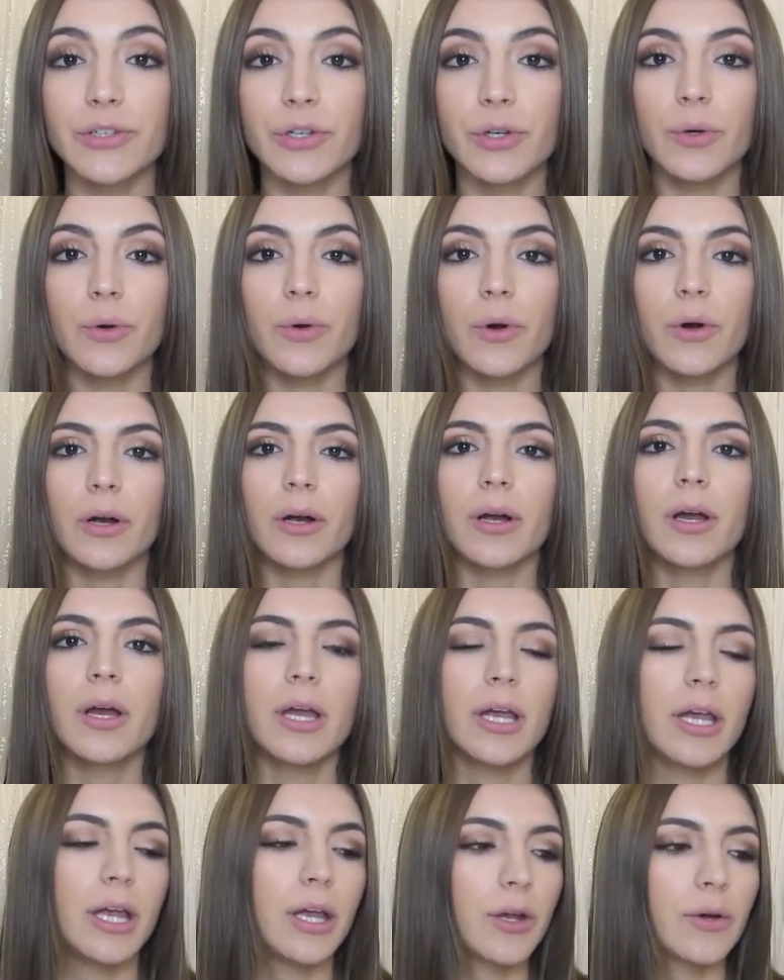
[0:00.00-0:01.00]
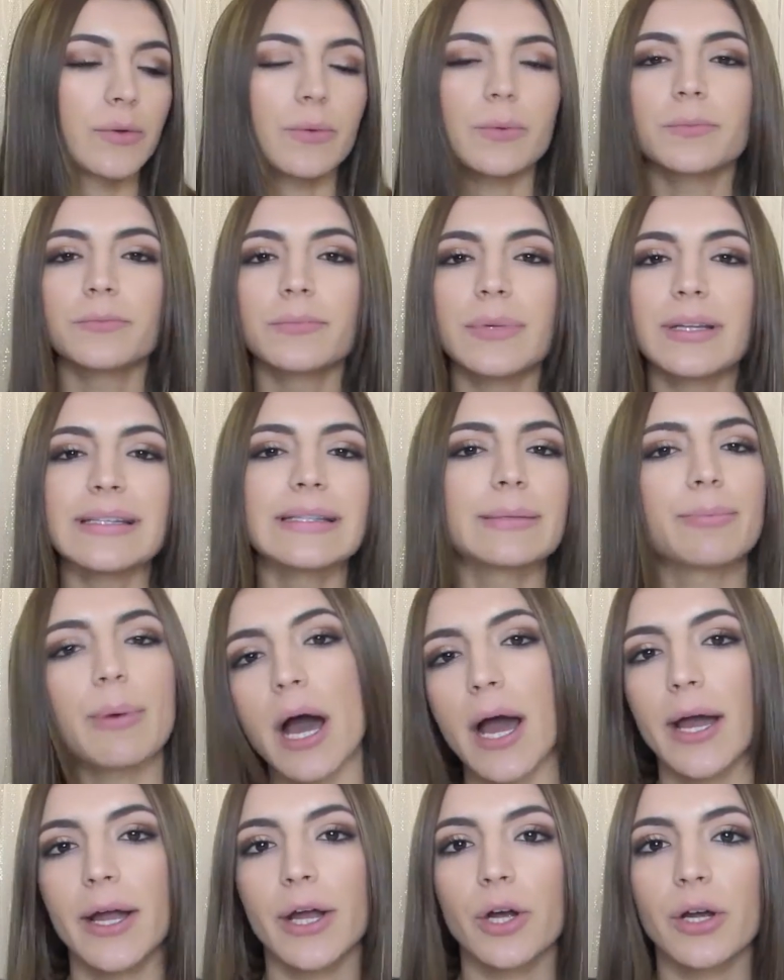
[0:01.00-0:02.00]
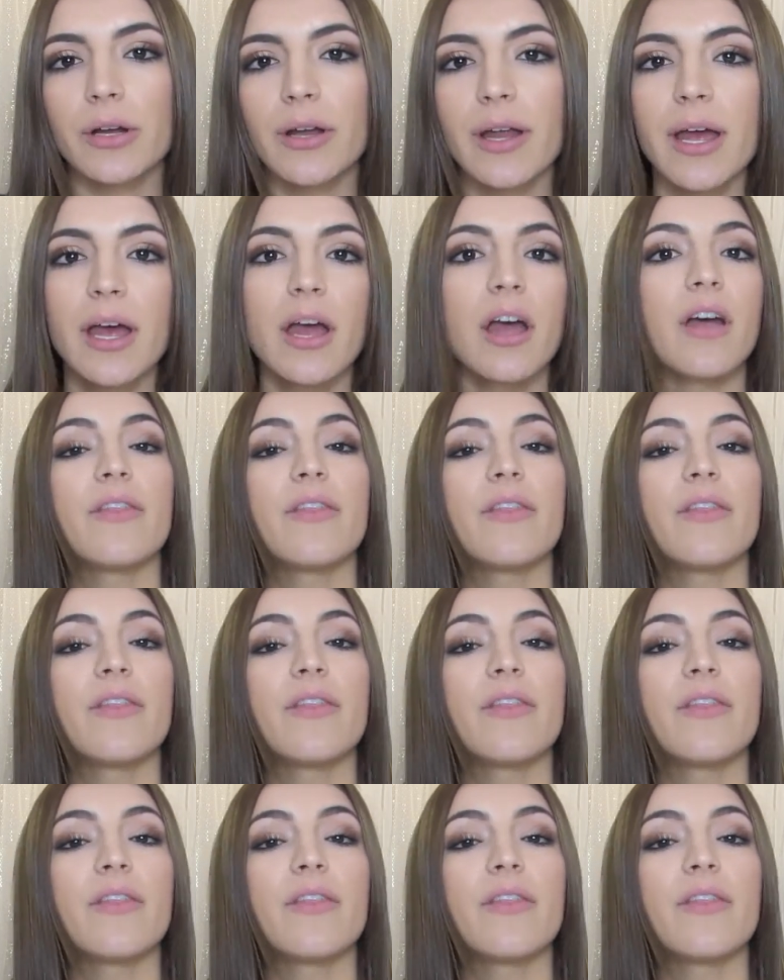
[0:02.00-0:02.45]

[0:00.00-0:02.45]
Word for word: to or, you know, inspired,